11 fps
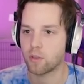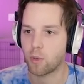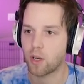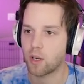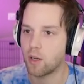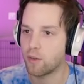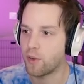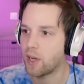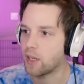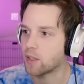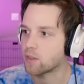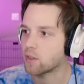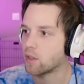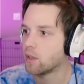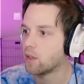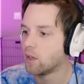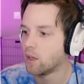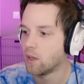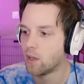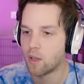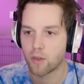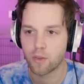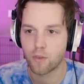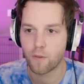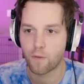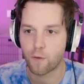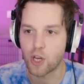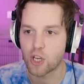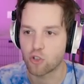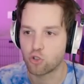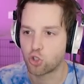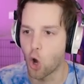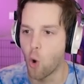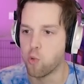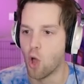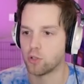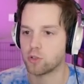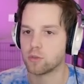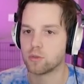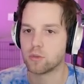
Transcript: I'm ready to go to Vegas. Let's freaking do this.